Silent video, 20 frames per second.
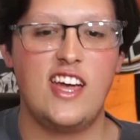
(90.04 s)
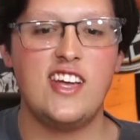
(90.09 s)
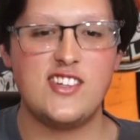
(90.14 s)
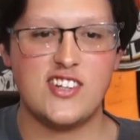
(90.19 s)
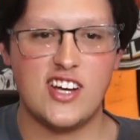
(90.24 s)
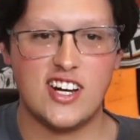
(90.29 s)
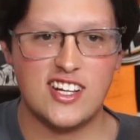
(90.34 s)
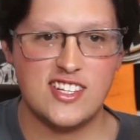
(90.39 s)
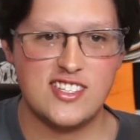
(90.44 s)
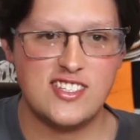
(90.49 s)
Hey,
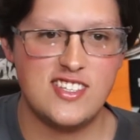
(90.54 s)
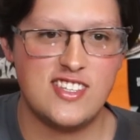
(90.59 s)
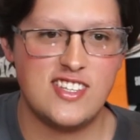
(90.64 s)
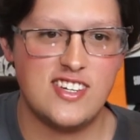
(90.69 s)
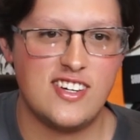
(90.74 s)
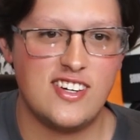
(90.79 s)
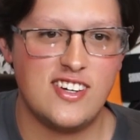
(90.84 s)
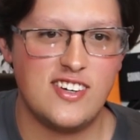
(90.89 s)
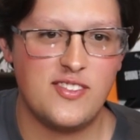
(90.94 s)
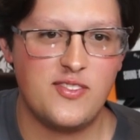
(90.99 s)
shout out to
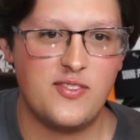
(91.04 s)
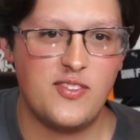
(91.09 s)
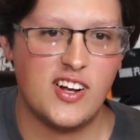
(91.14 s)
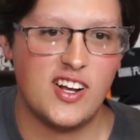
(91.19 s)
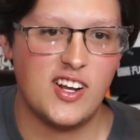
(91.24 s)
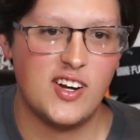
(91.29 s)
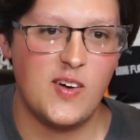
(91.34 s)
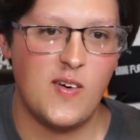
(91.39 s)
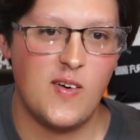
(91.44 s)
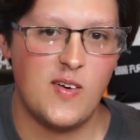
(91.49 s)
the
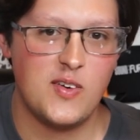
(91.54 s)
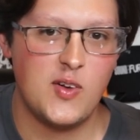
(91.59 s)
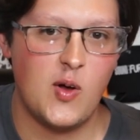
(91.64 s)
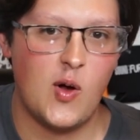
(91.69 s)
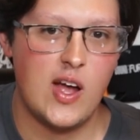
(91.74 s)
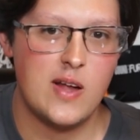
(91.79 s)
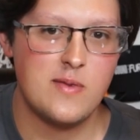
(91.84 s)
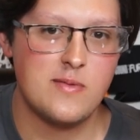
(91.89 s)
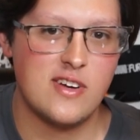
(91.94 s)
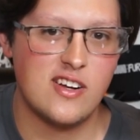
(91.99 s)
fucking no
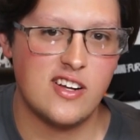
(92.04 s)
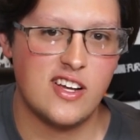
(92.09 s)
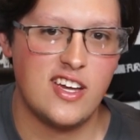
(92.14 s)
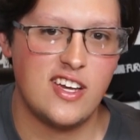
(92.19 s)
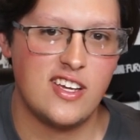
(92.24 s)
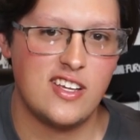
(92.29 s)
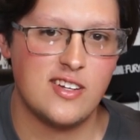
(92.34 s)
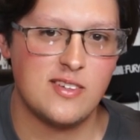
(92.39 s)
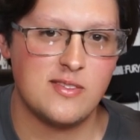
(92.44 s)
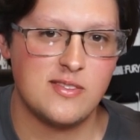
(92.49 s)
eyebrow
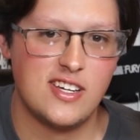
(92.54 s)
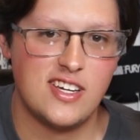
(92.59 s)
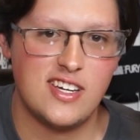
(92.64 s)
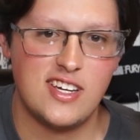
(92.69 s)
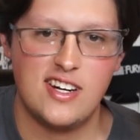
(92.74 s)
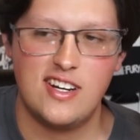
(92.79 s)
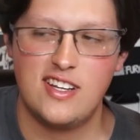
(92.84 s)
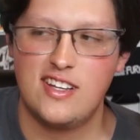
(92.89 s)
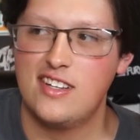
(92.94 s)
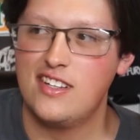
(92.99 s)
gang, you know what I'm
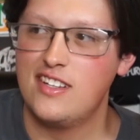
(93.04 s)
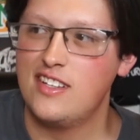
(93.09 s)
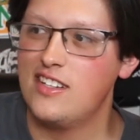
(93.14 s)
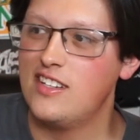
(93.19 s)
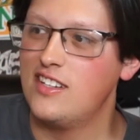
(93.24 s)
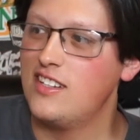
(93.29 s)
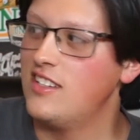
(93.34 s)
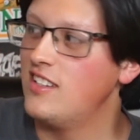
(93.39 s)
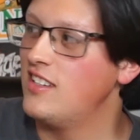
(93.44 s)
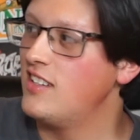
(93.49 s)
saying?
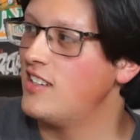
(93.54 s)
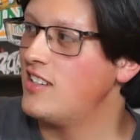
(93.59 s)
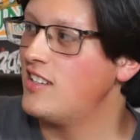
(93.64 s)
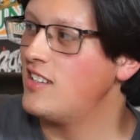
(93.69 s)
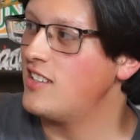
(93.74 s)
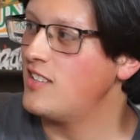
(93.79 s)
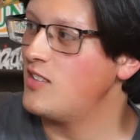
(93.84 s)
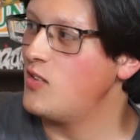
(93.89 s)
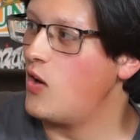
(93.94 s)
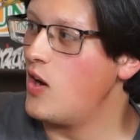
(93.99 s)

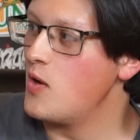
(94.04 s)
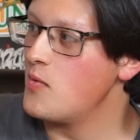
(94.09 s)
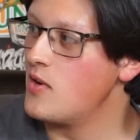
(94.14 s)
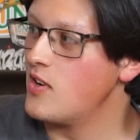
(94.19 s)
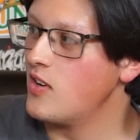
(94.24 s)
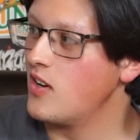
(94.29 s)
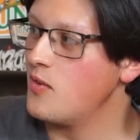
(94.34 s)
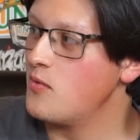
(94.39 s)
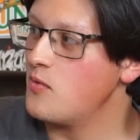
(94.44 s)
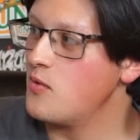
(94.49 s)
No
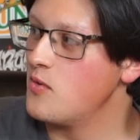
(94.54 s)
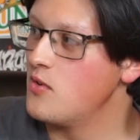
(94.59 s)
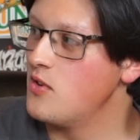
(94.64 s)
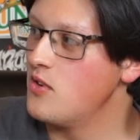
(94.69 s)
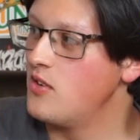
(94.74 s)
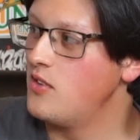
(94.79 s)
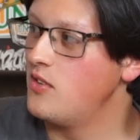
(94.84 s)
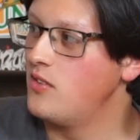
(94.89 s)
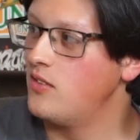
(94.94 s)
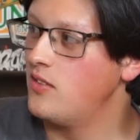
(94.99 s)
eyebrow gang, for
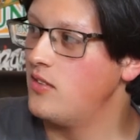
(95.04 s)
real.